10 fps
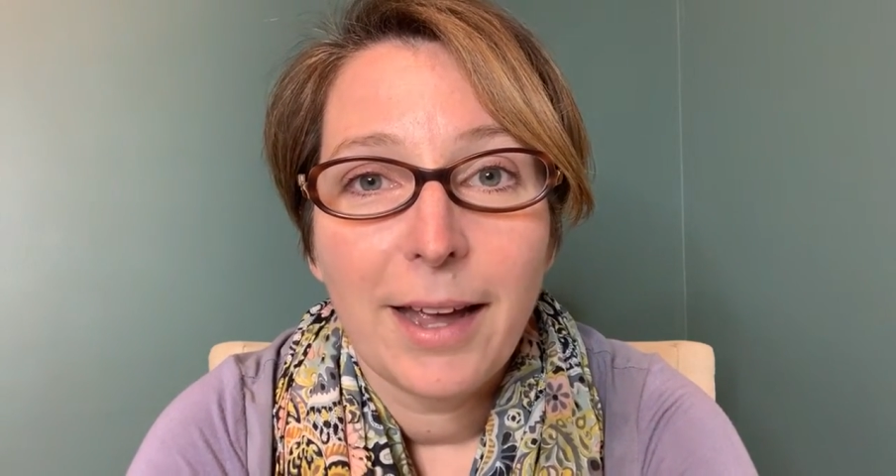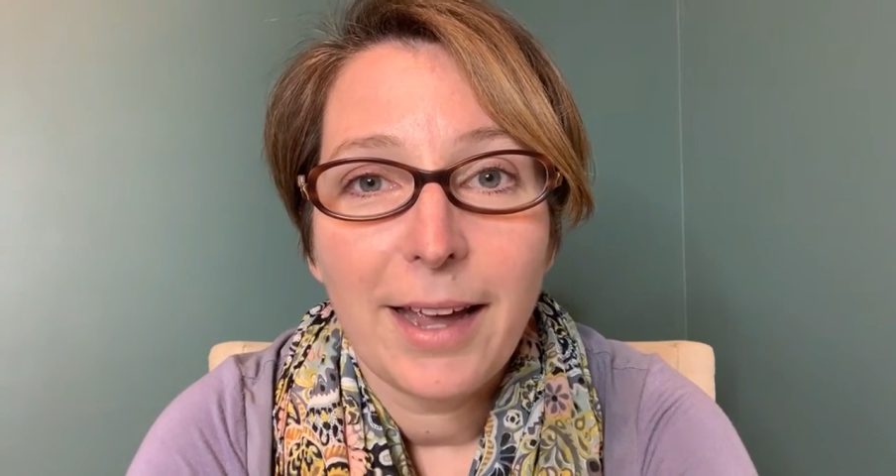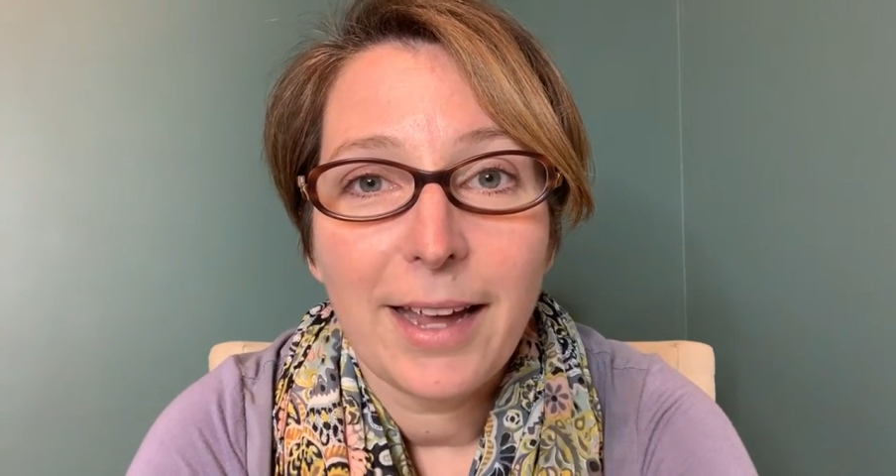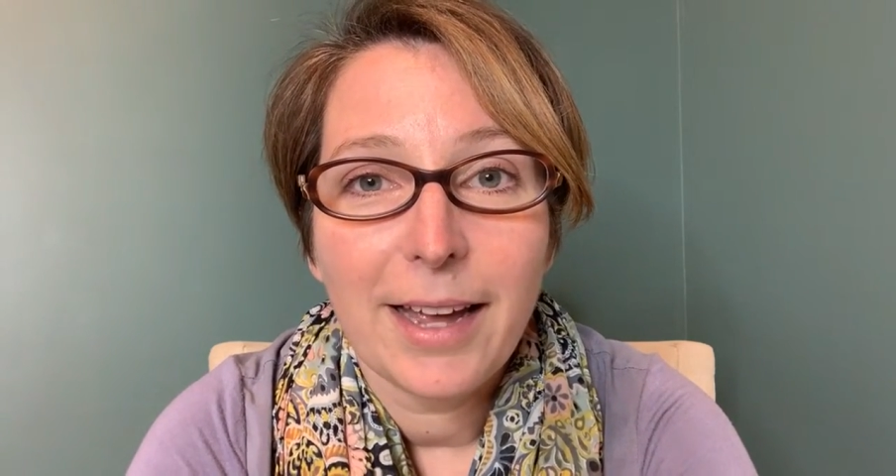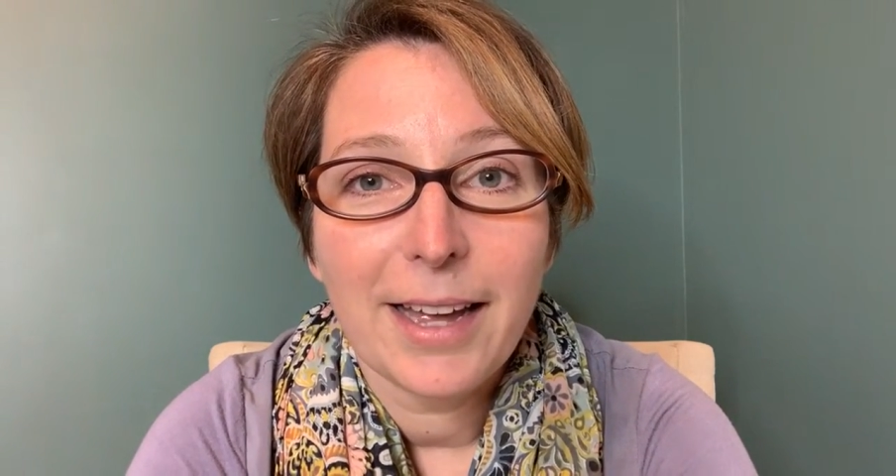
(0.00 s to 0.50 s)

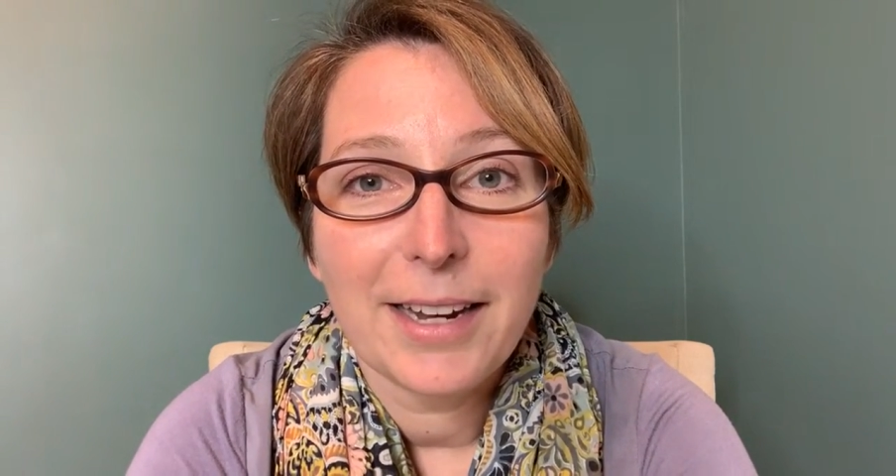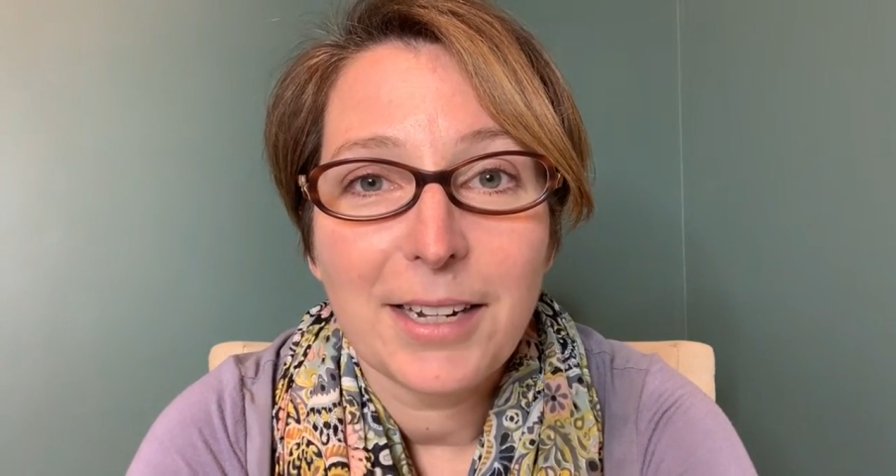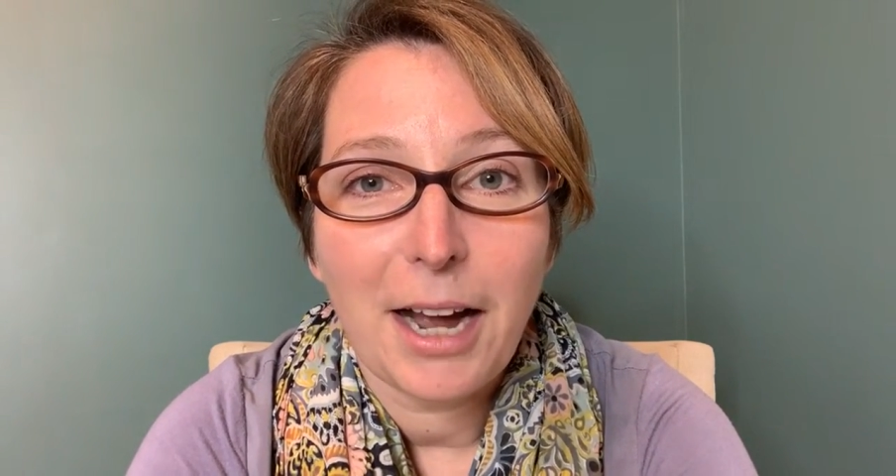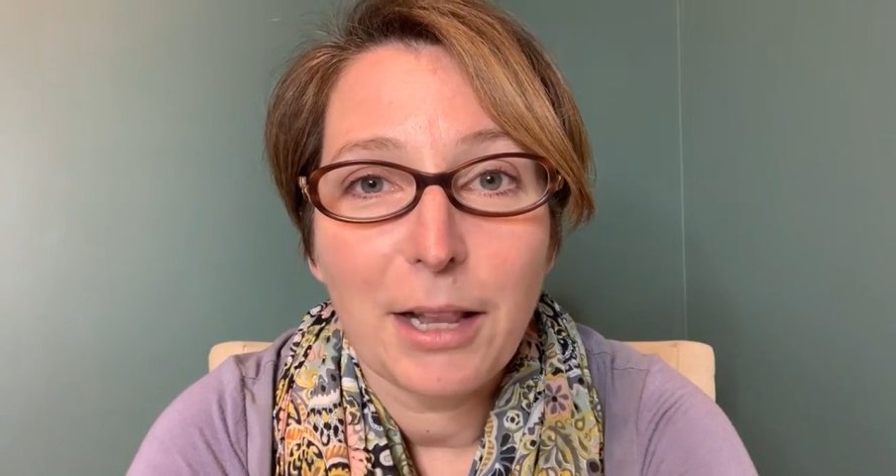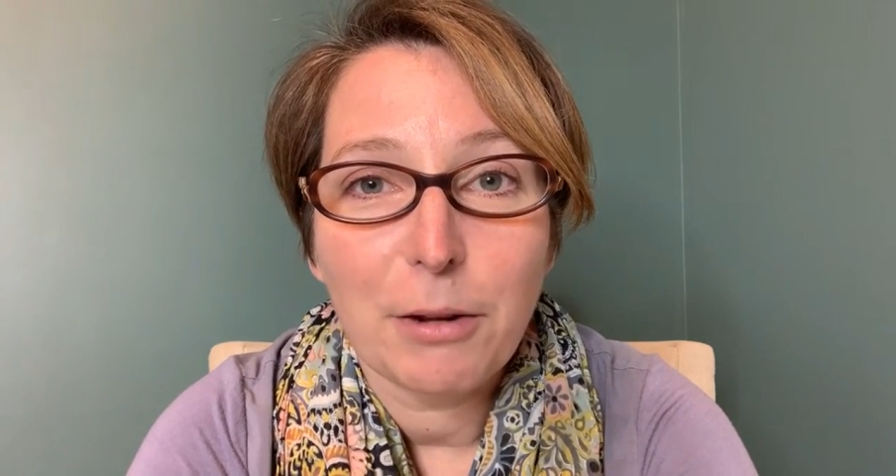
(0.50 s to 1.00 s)

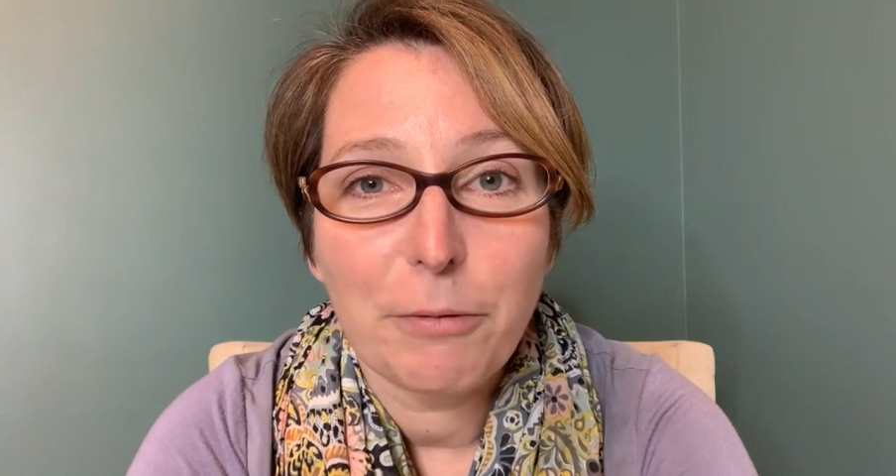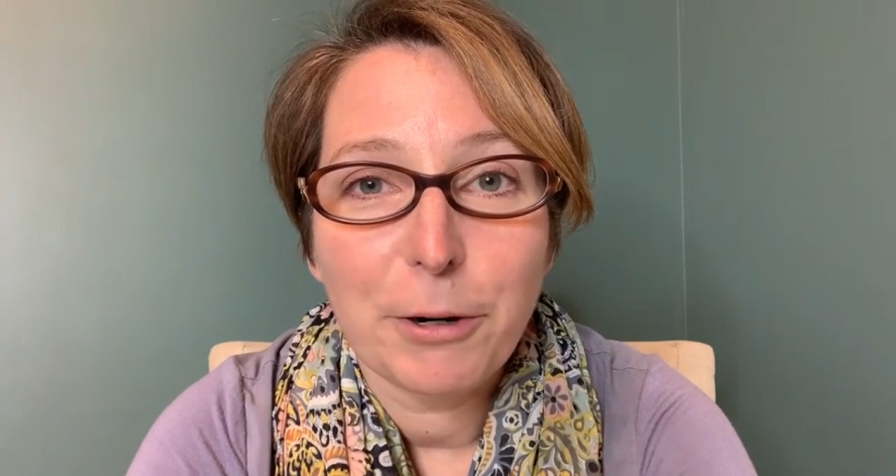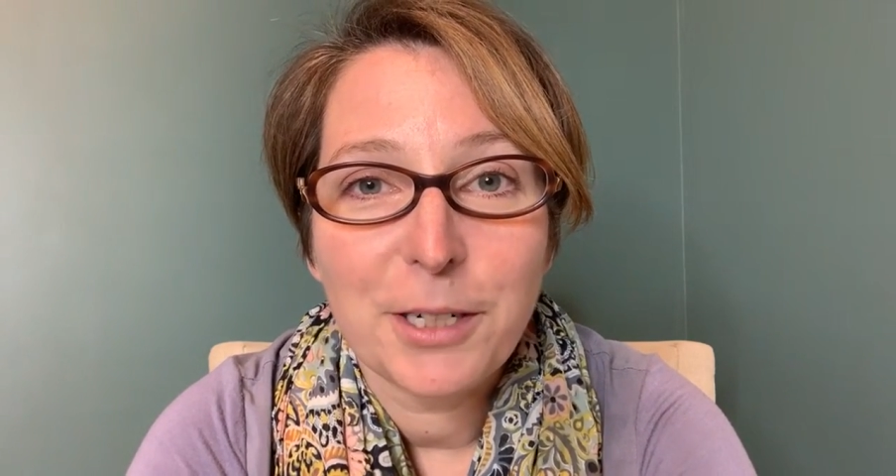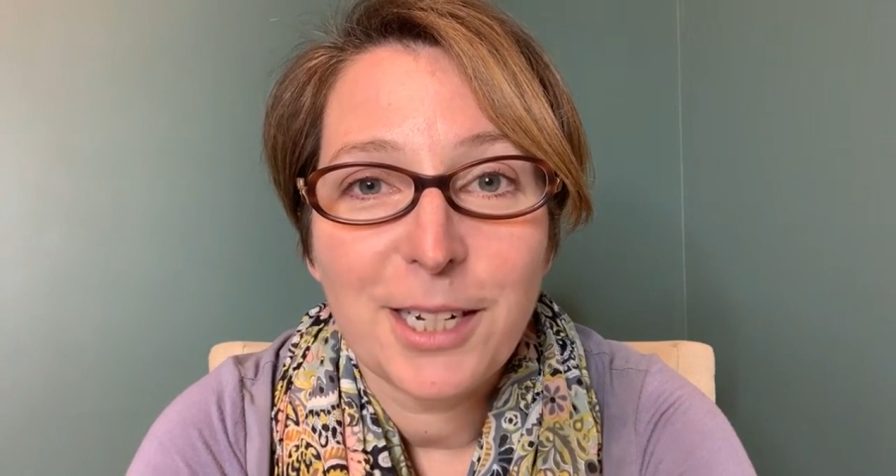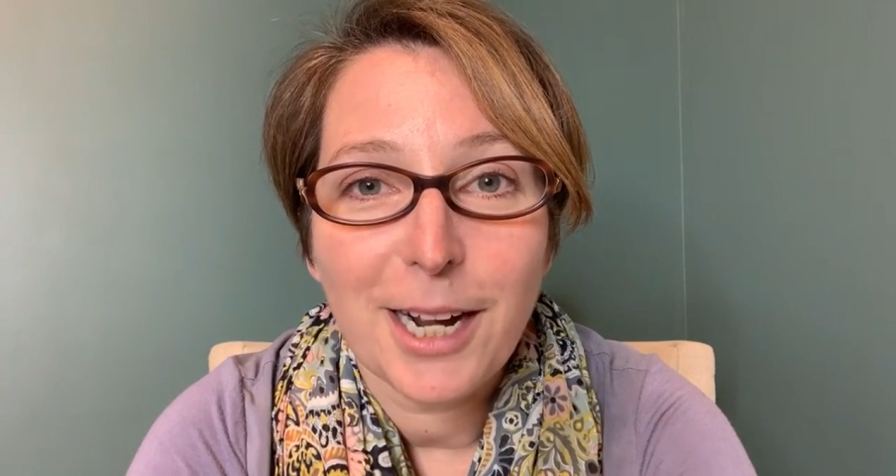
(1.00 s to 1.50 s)
And I look
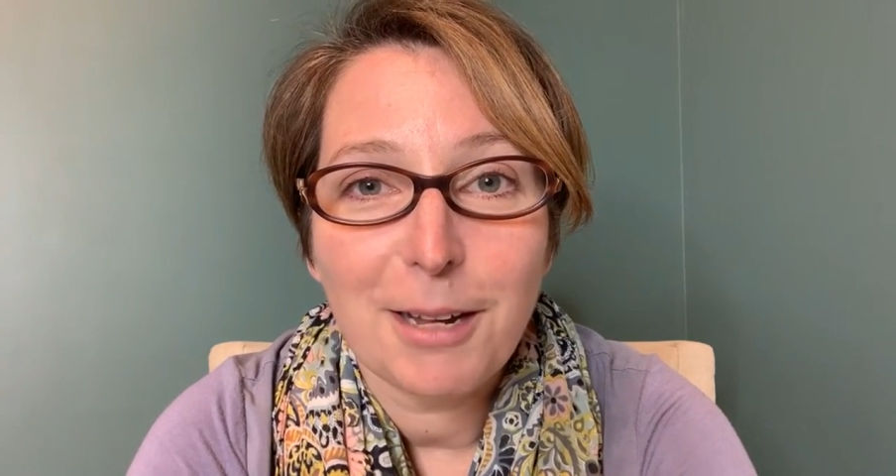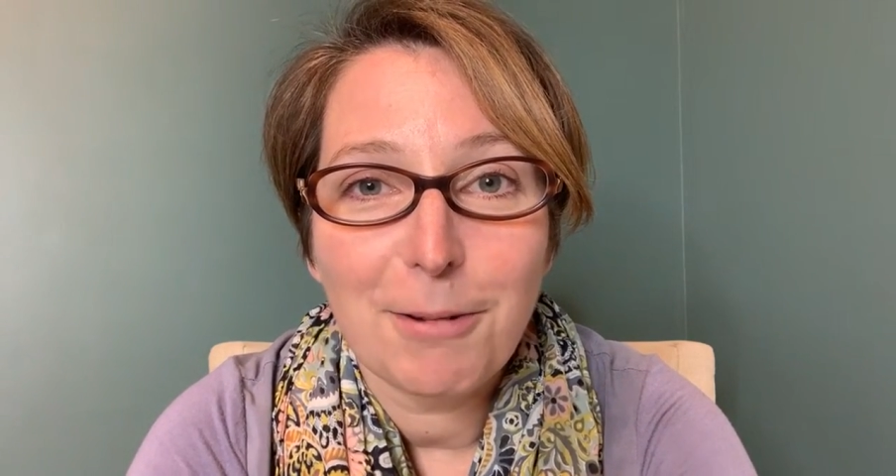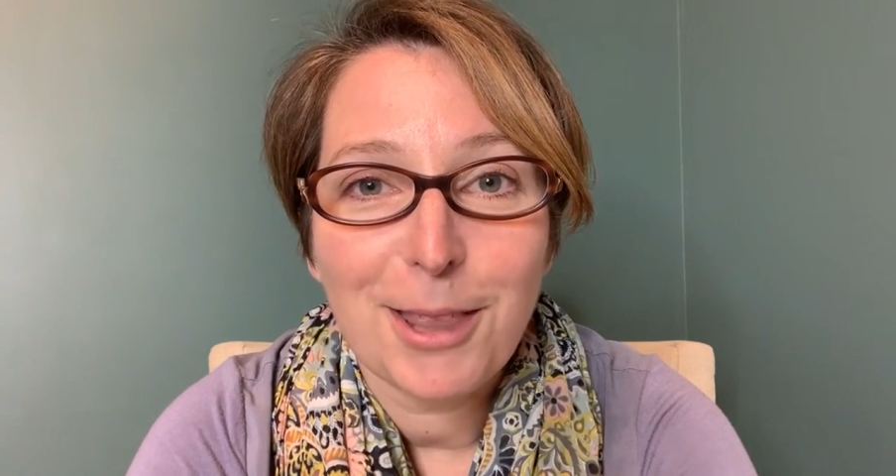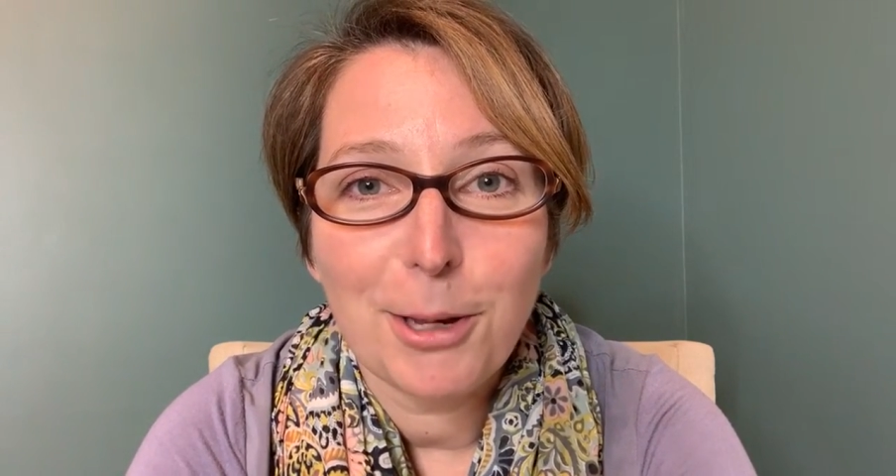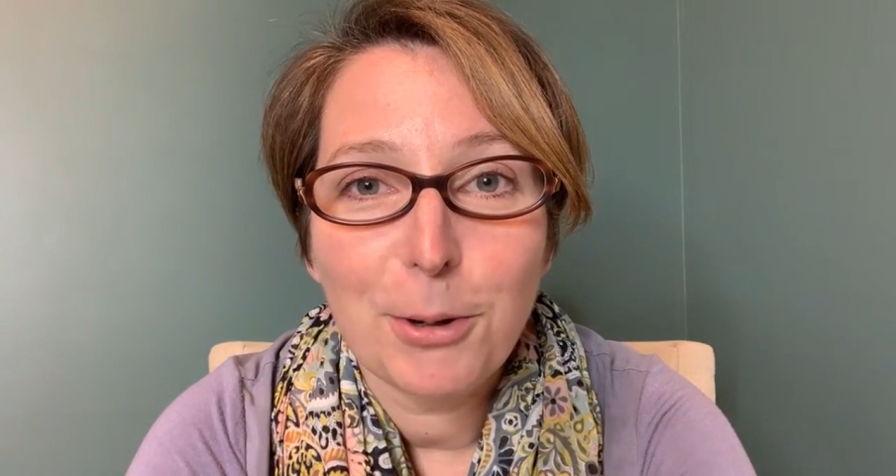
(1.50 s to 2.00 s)
forward to
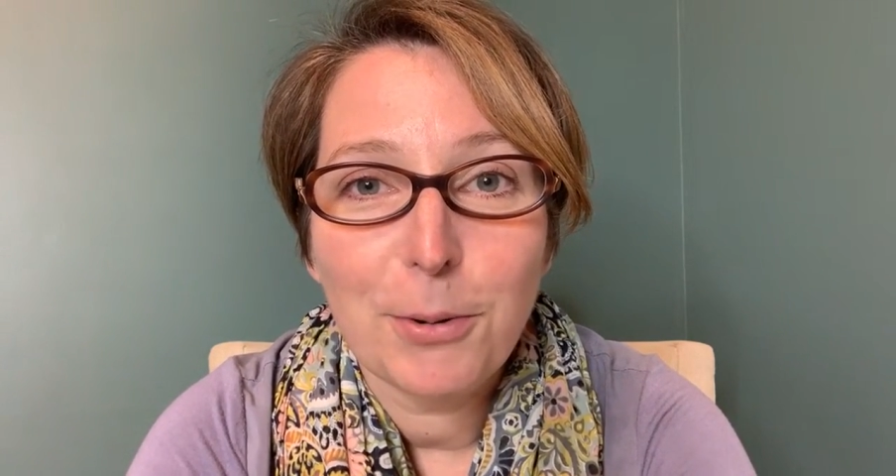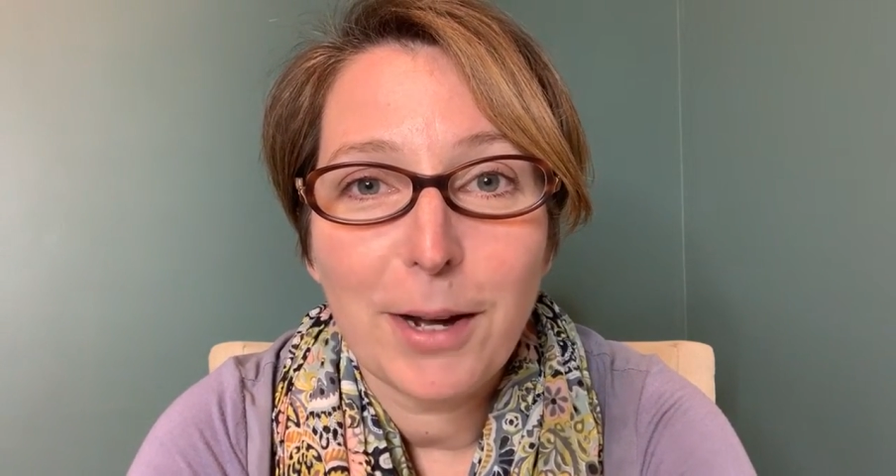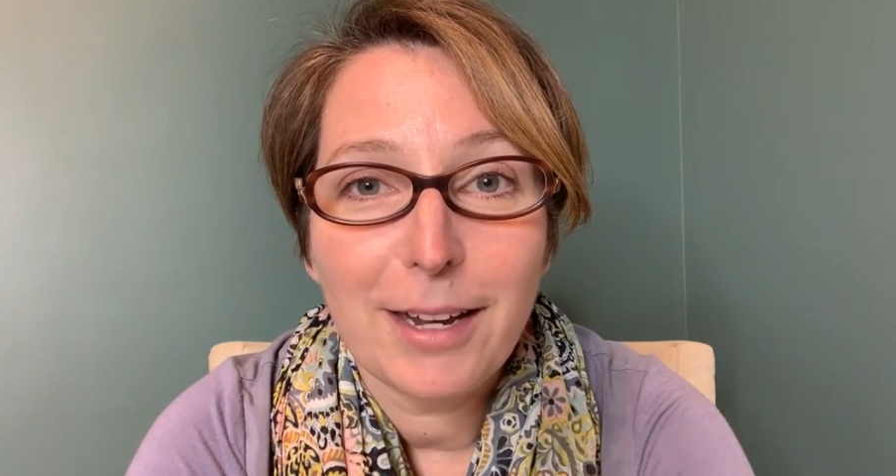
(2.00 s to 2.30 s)
talking with you